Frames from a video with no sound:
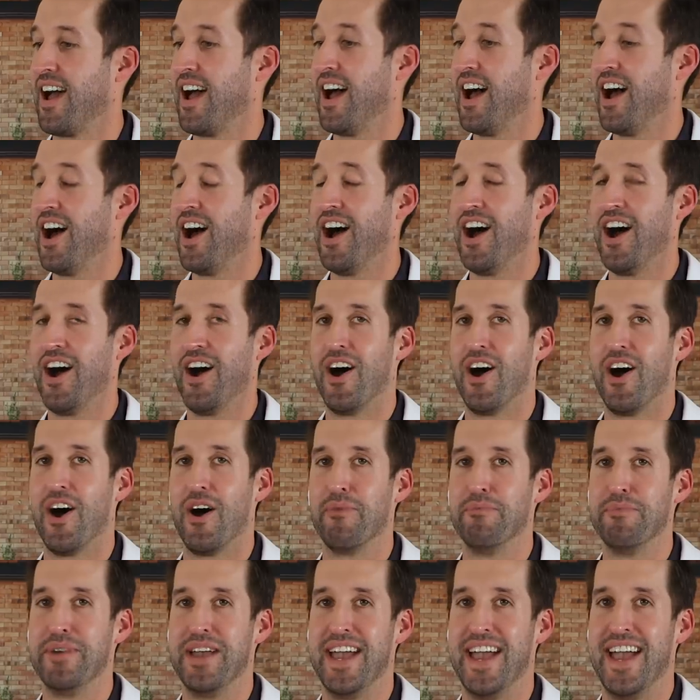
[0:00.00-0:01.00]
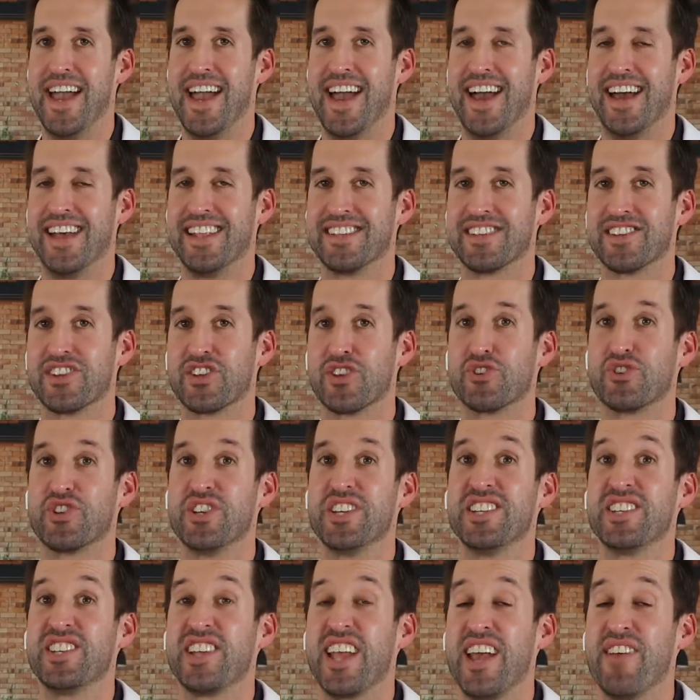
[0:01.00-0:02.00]
Oh man, so
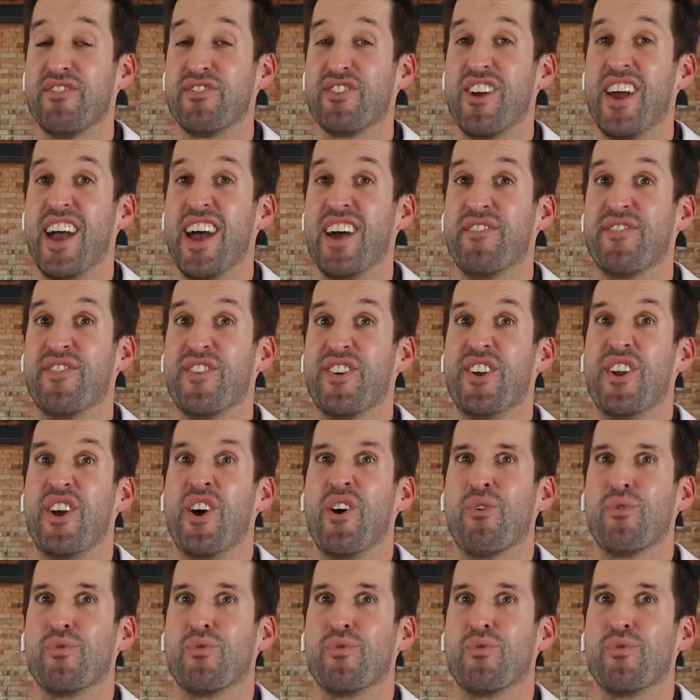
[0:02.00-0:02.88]
she shaved her head for no